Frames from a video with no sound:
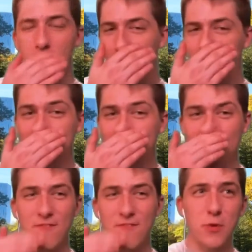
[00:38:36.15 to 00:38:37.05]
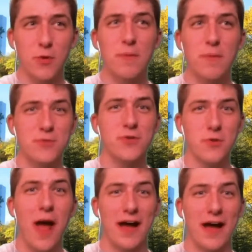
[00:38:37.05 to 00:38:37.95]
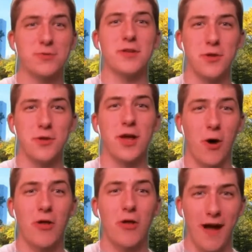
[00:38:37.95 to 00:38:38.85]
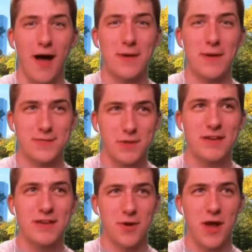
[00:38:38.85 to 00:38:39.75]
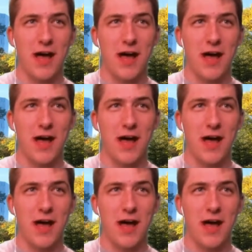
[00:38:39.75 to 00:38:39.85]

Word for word: whereas on Facebook, people do actually look at all the comments. Believe it or not.